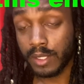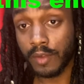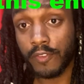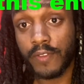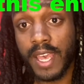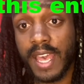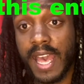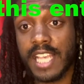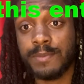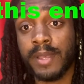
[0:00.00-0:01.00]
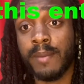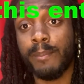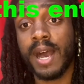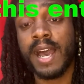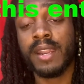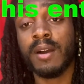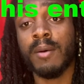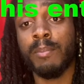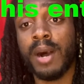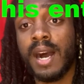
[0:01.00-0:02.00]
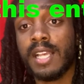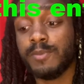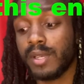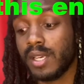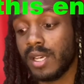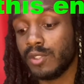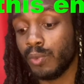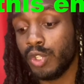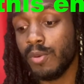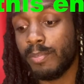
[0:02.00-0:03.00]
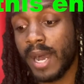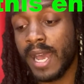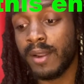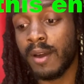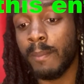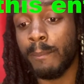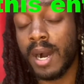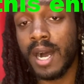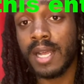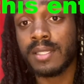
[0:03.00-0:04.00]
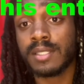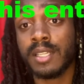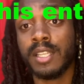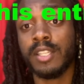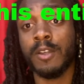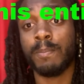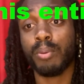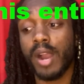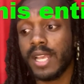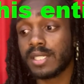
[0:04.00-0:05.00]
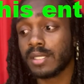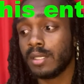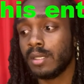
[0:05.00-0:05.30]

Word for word: The Fed has been buying up bonds because when you buying up bonds, the price